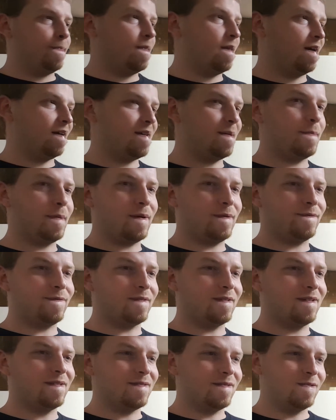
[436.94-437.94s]
I keep on
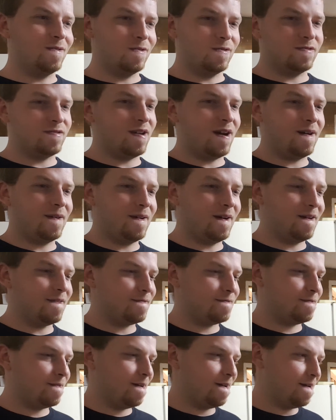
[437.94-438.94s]
forgetting to do shout
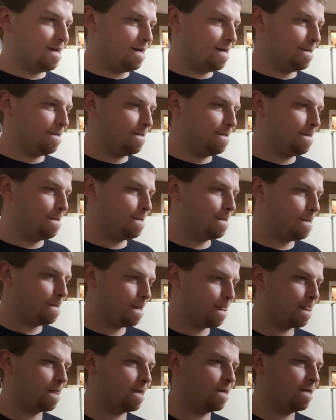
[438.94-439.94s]
outs.
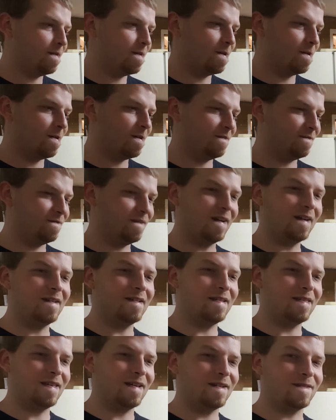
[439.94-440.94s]
You know, I'm
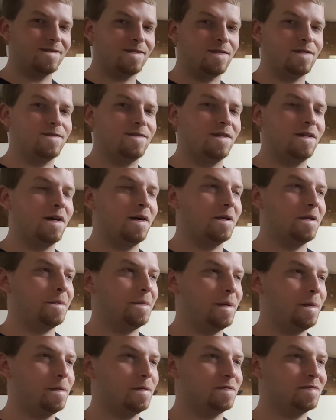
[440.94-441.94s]
very thankful for all the
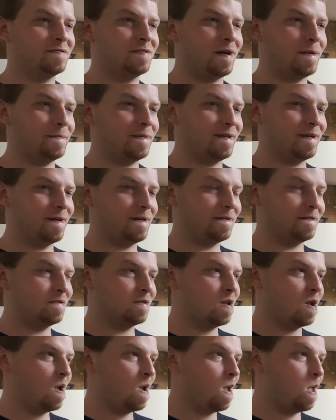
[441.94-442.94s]
people that shout me out.
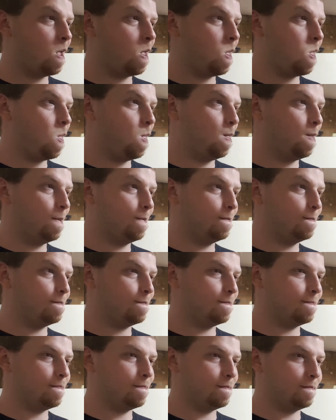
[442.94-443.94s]

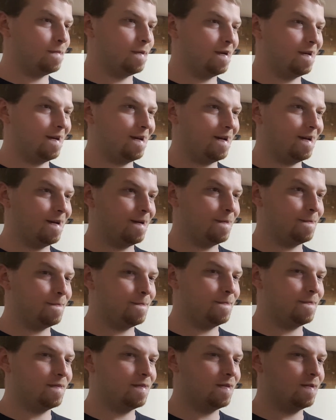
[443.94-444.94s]
But
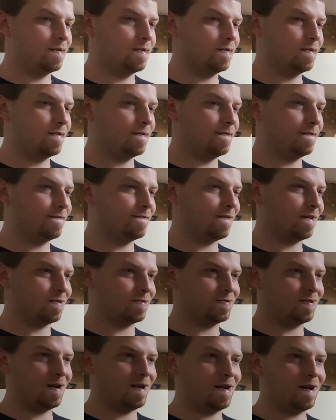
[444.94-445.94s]
first
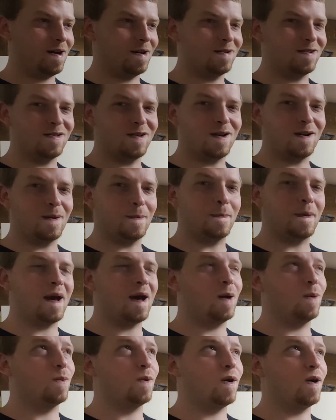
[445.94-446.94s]
shout out, Dirty
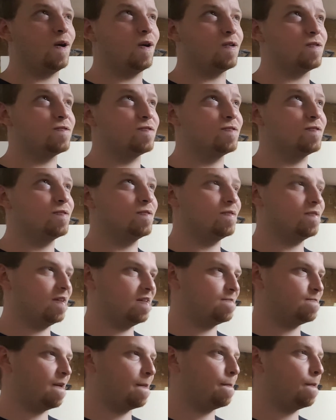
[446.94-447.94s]
Pat Walsh.
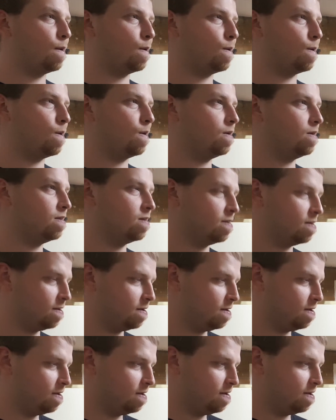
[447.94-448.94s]
He's my boy.
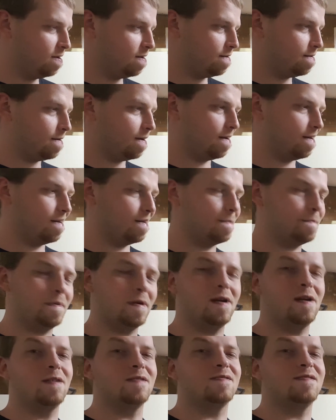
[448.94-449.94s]

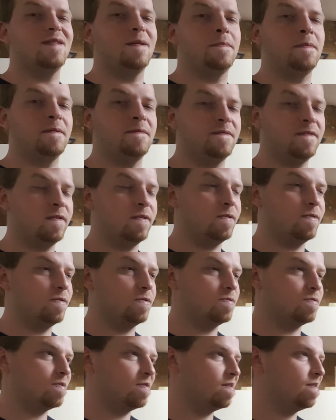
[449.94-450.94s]
Berg's Dip
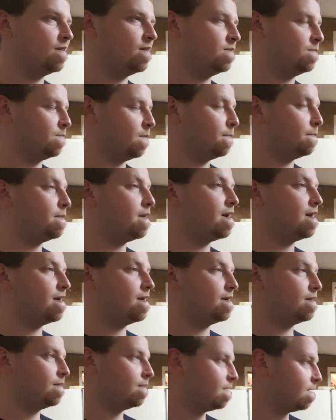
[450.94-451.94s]
Reviews. He's my
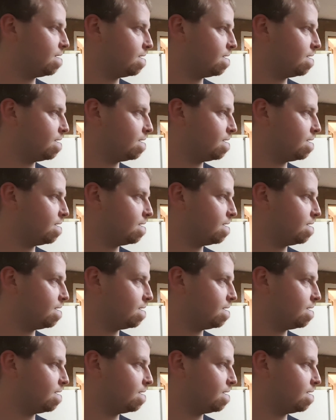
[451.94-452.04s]
man.